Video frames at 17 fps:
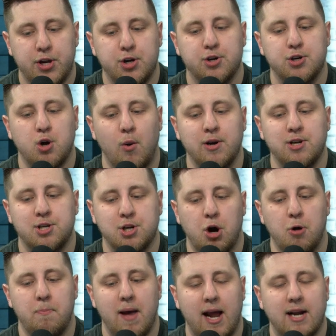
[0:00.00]
you're going to
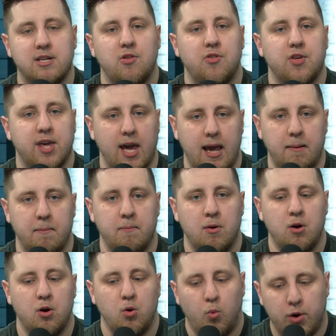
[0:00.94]
go back to the game
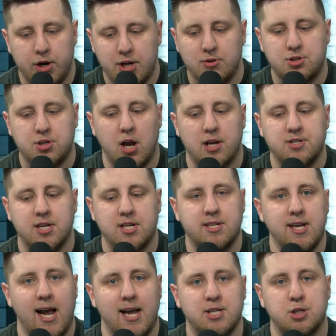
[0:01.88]
where you saw
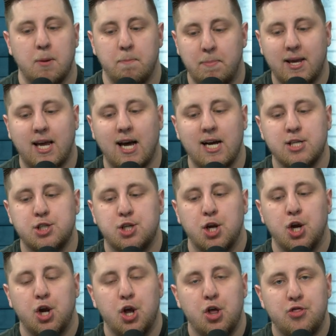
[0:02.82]
success, because
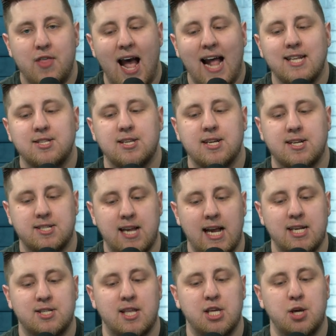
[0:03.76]
that
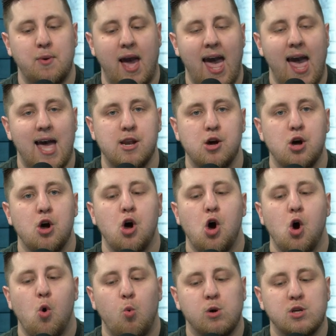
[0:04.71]
success that you had
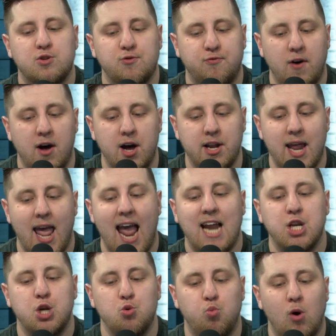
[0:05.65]
was fun
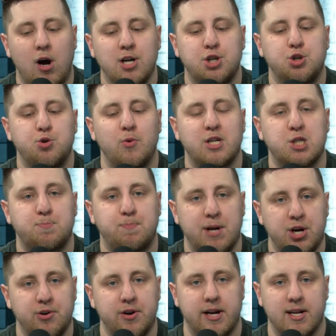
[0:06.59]
and you want to
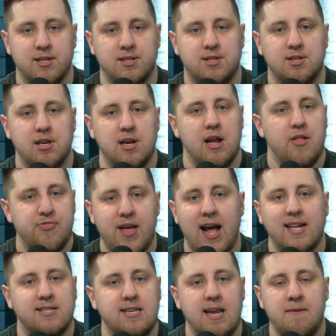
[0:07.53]
experience
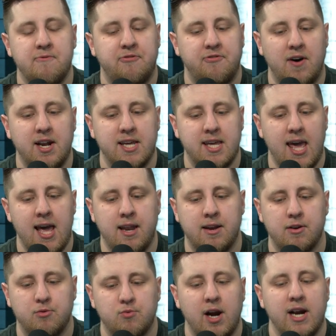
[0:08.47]
that same fun
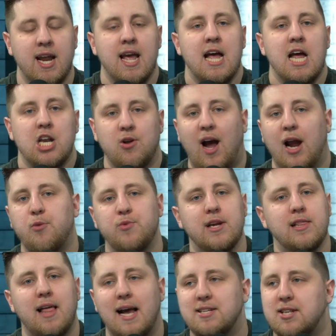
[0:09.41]
again, right? Now, I
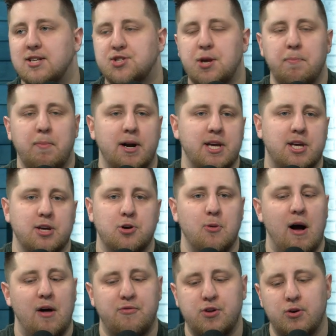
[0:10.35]
realize that somebody could go
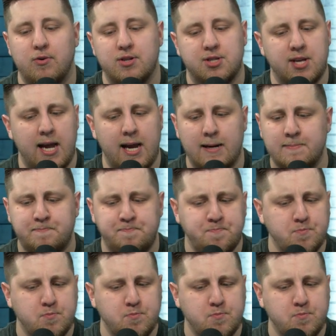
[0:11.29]
out there and say,